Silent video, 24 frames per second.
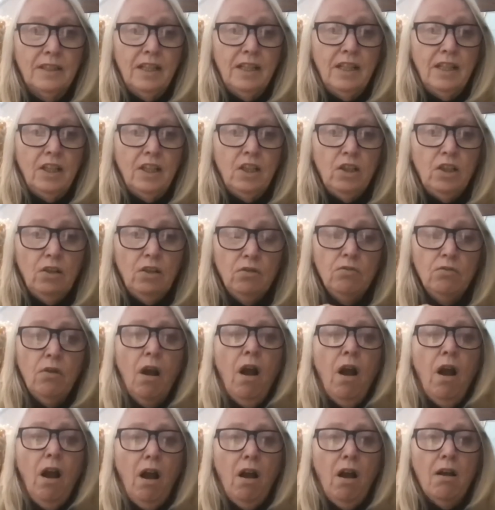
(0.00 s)
You
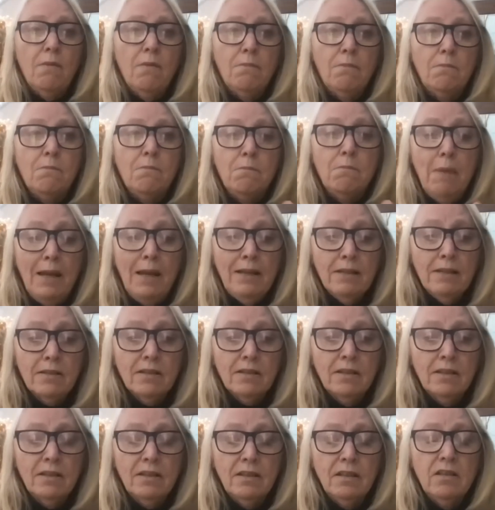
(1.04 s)
are
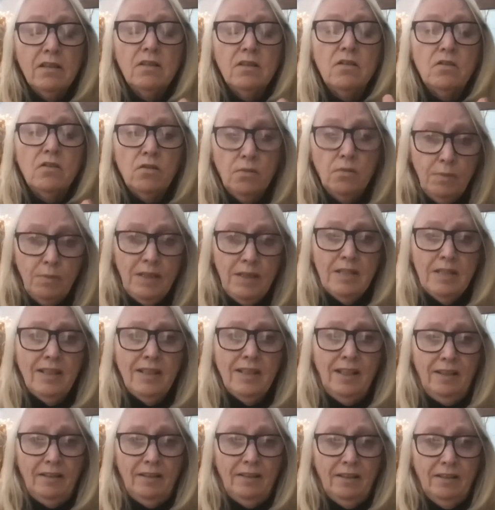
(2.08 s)
meant to be
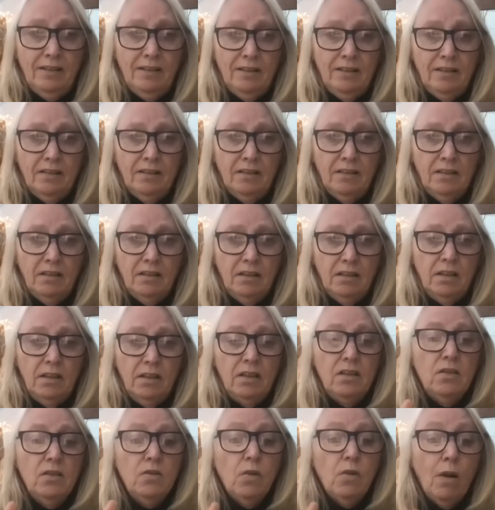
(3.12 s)
together.
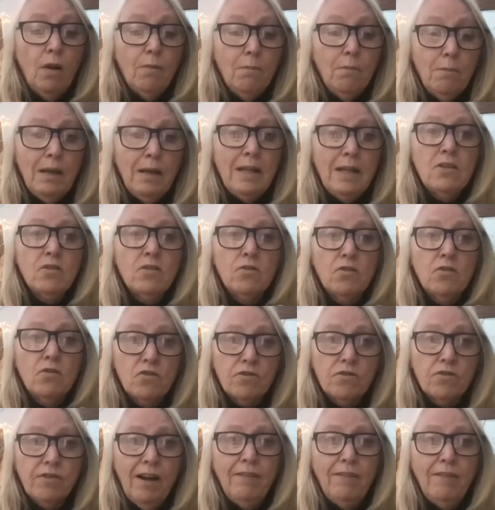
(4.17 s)
You are meant to
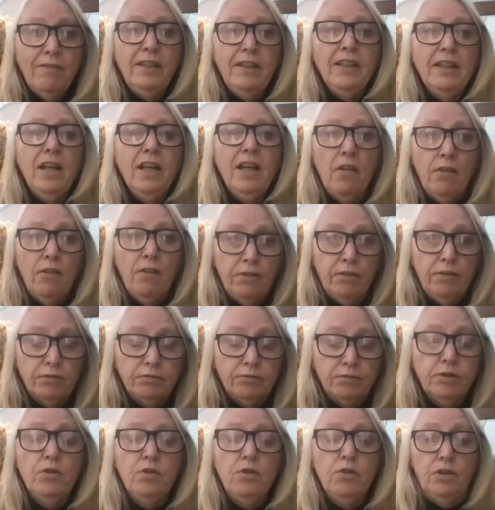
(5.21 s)
traveling the
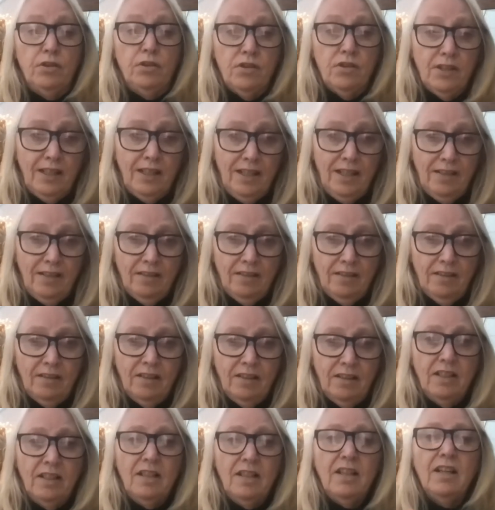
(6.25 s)
route together
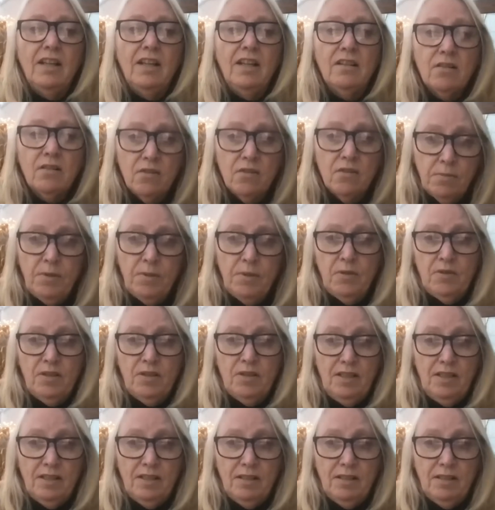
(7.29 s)
into
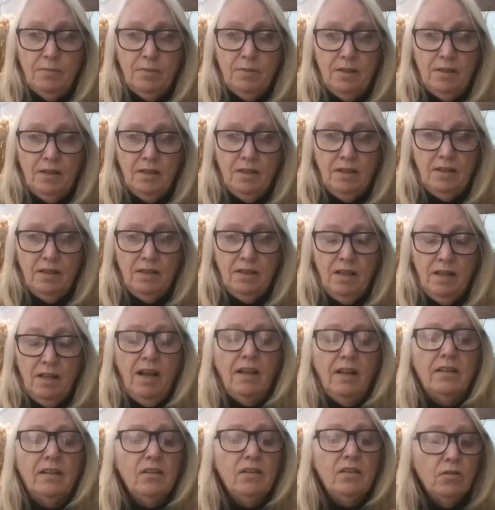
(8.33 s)
spiritualism
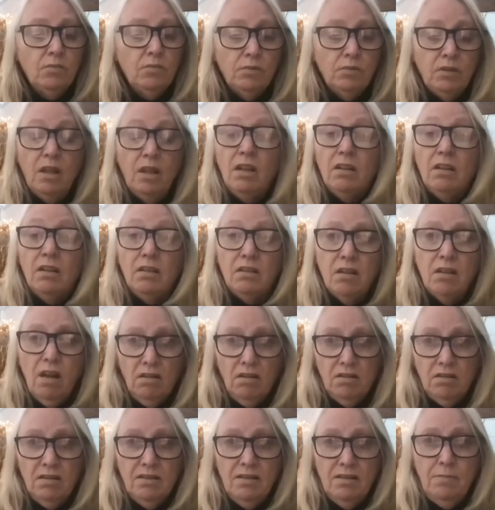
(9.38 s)
and you will
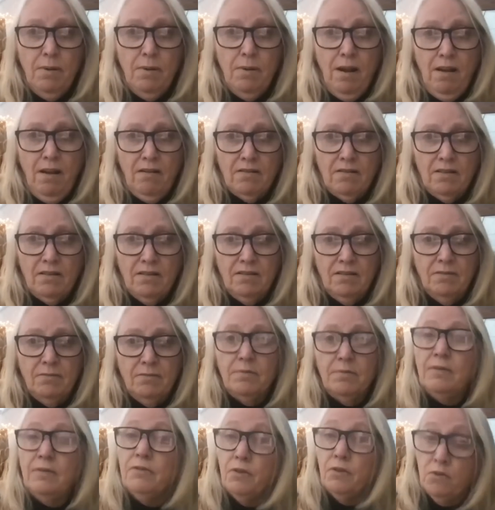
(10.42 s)
not depart
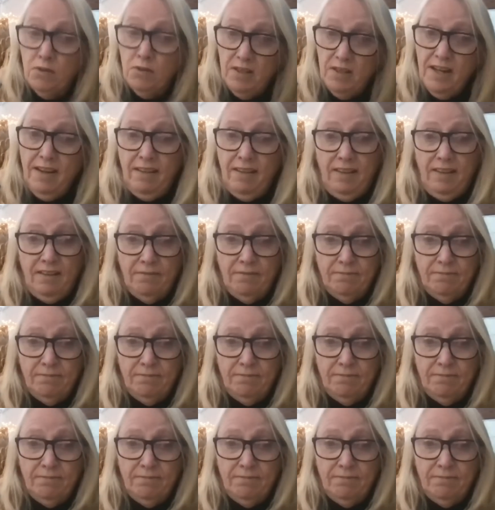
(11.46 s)
before death.